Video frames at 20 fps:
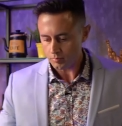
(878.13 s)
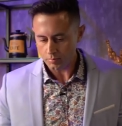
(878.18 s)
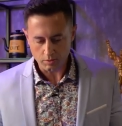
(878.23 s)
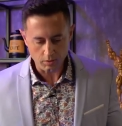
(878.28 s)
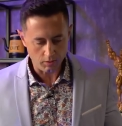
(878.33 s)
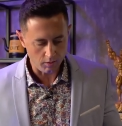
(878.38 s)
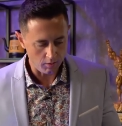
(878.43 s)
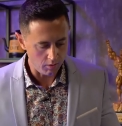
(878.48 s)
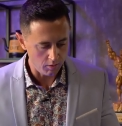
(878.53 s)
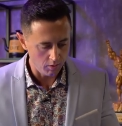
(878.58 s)

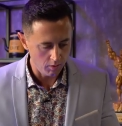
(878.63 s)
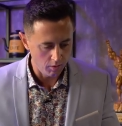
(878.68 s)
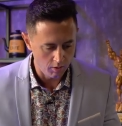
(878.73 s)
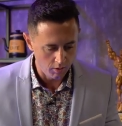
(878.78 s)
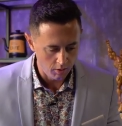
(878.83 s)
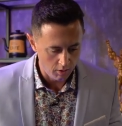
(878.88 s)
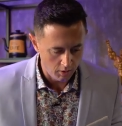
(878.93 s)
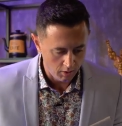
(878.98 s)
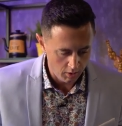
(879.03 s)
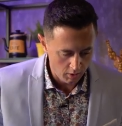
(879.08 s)

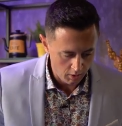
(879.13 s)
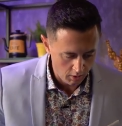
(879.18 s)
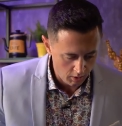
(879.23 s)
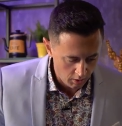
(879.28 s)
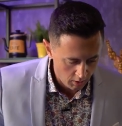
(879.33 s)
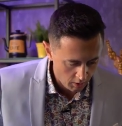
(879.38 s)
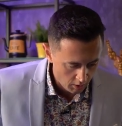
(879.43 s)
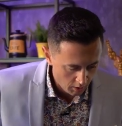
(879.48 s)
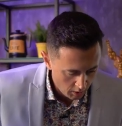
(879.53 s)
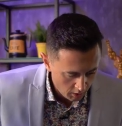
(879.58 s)

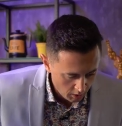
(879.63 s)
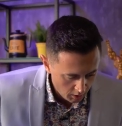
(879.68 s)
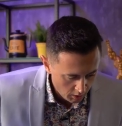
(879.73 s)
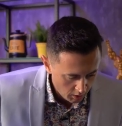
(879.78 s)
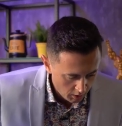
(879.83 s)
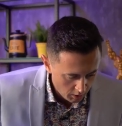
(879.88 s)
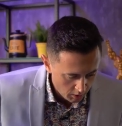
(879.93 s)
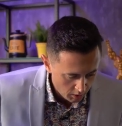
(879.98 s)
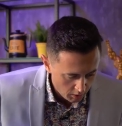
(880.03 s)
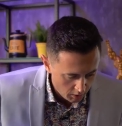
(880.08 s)

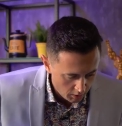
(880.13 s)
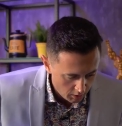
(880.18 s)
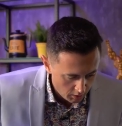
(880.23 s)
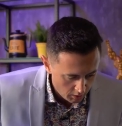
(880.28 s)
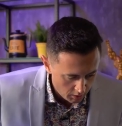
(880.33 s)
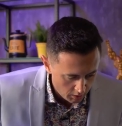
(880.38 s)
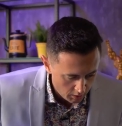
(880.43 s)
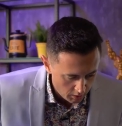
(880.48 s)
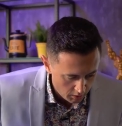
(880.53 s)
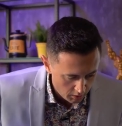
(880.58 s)

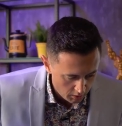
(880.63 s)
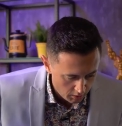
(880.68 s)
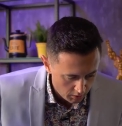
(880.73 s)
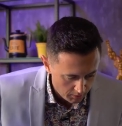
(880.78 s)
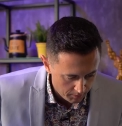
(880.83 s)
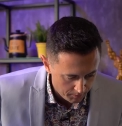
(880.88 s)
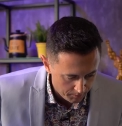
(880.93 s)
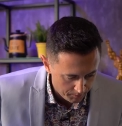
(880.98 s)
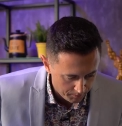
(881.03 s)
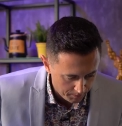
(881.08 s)

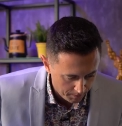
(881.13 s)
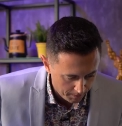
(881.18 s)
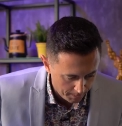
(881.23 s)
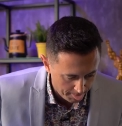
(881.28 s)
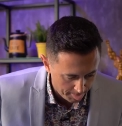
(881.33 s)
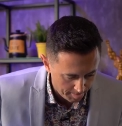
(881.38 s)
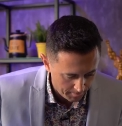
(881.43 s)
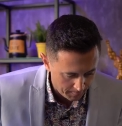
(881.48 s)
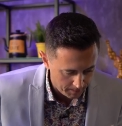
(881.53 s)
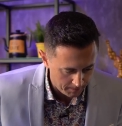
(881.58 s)

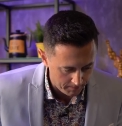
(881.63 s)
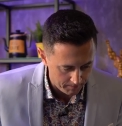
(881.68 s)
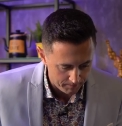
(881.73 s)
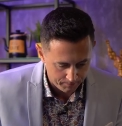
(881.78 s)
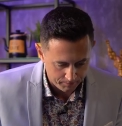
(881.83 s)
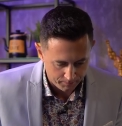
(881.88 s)
(no one is talking)